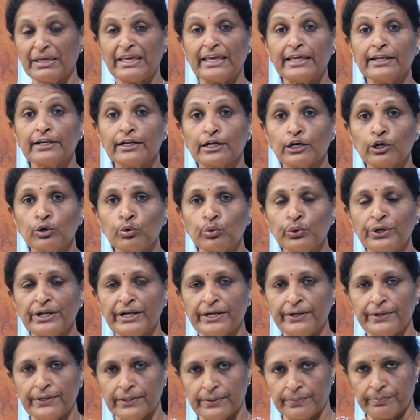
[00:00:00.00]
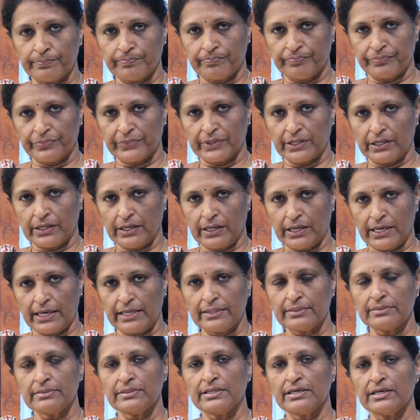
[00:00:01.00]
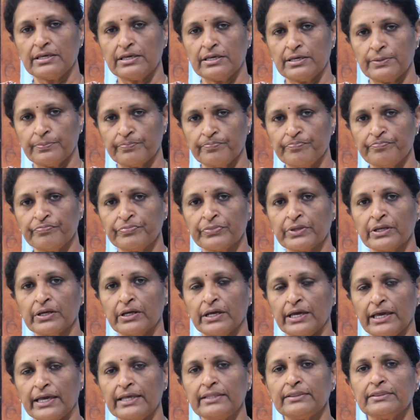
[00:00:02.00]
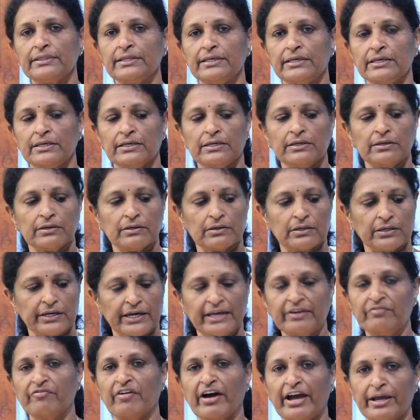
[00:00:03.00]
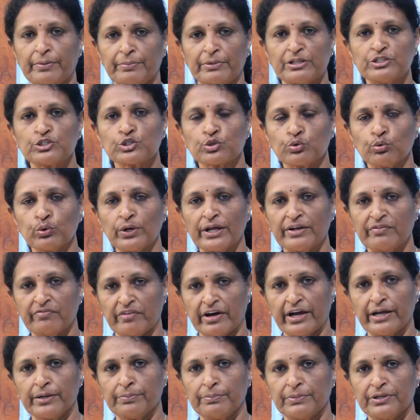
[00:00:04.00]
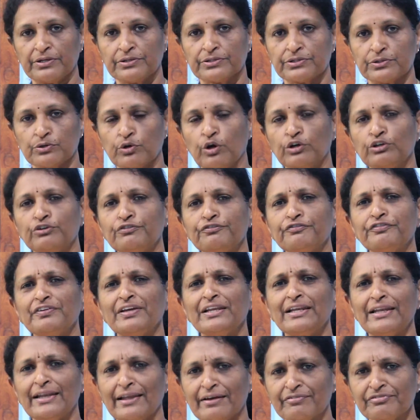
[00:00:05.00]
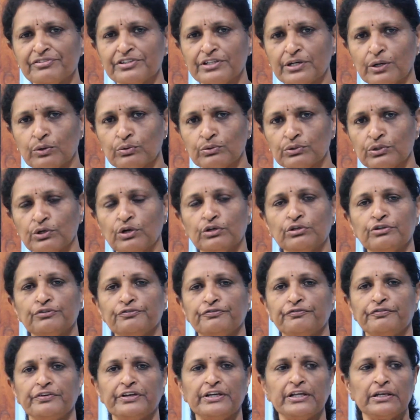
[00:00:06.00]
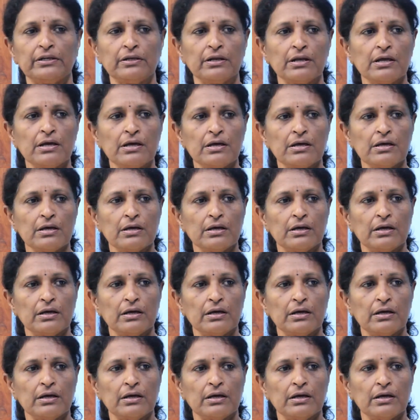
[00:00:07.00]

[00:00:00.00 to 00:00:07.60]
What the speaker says: be included in the environment, school environment, not to feel left out, not to feel